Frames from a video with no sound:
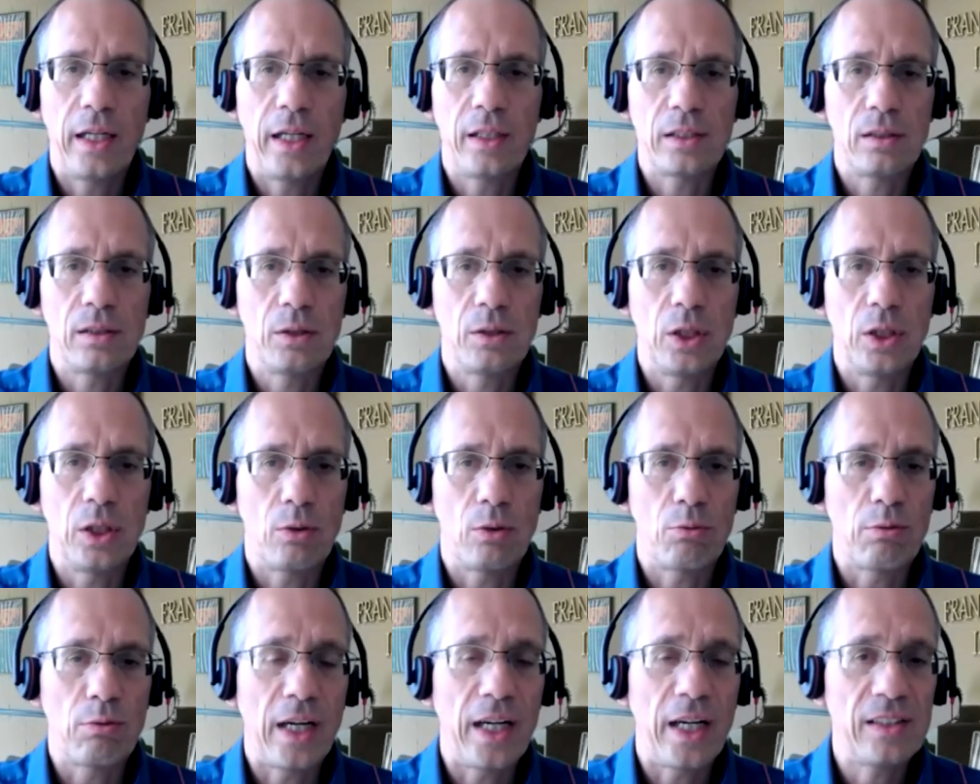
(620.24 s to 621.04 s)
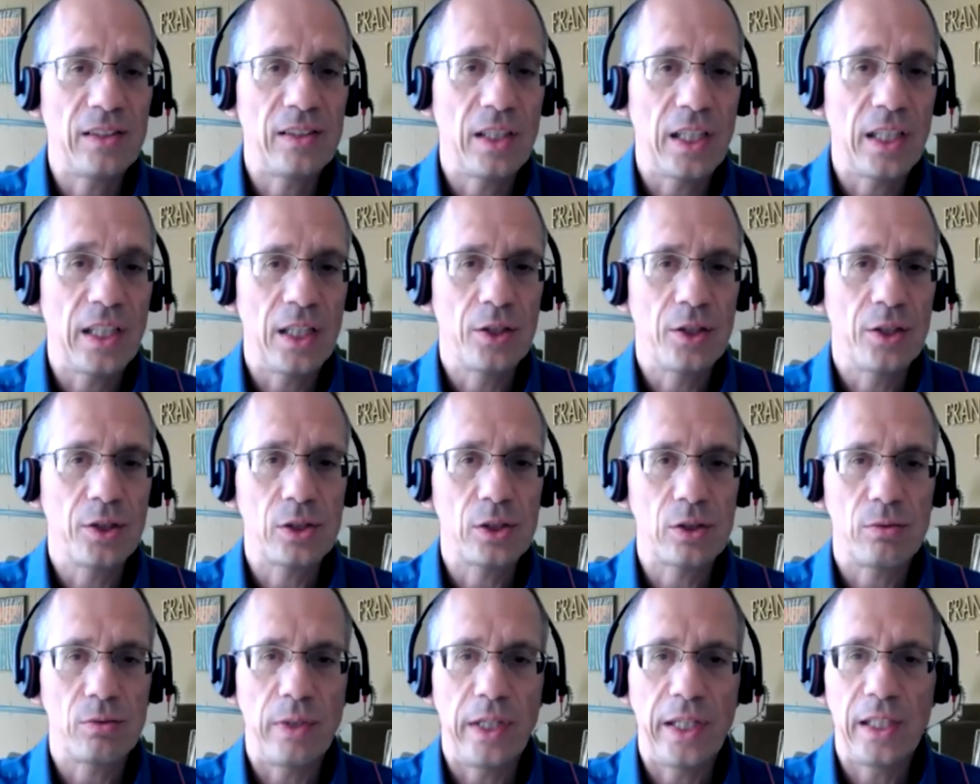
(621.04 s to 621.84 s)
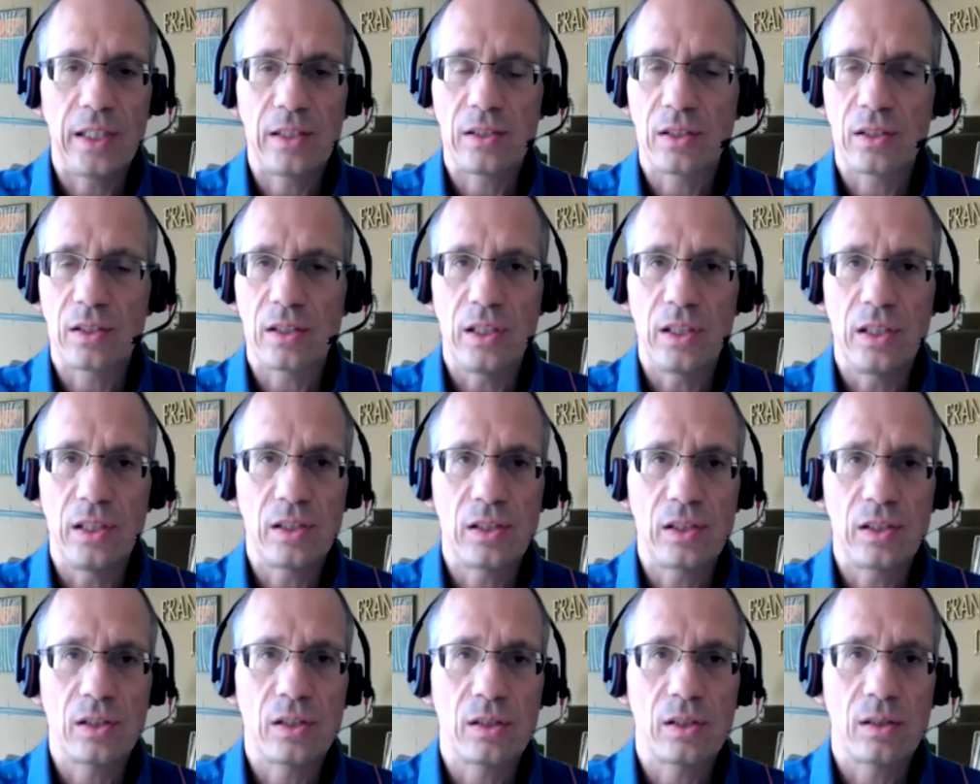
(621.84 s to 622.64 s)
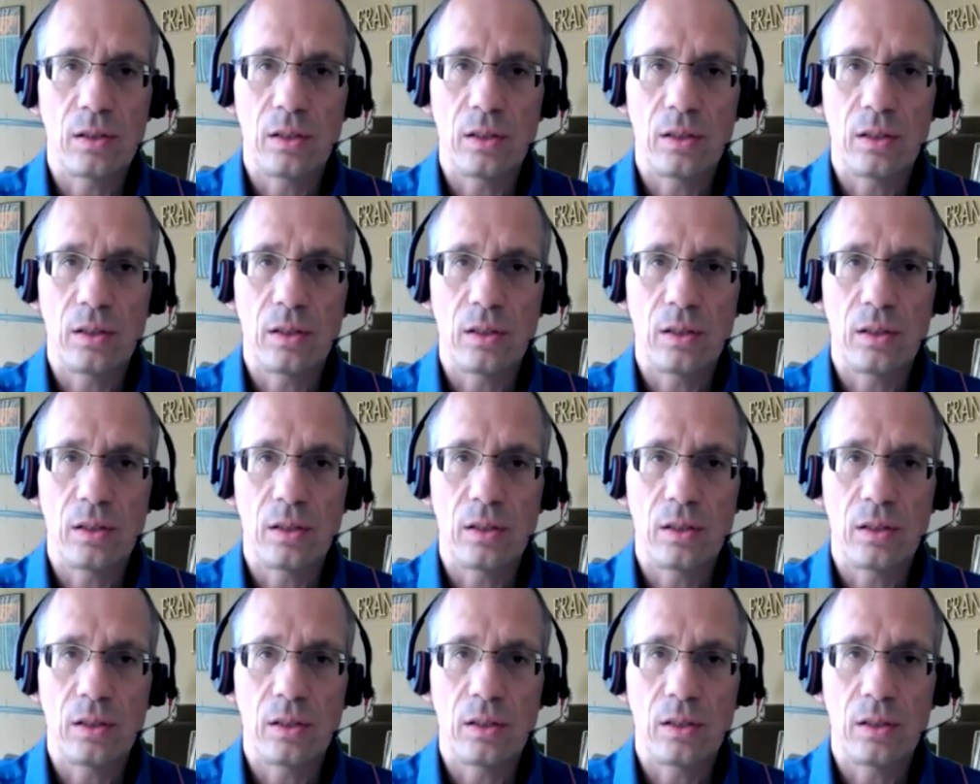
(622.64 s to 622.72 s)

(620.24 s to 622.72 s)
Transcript: And rising interest rates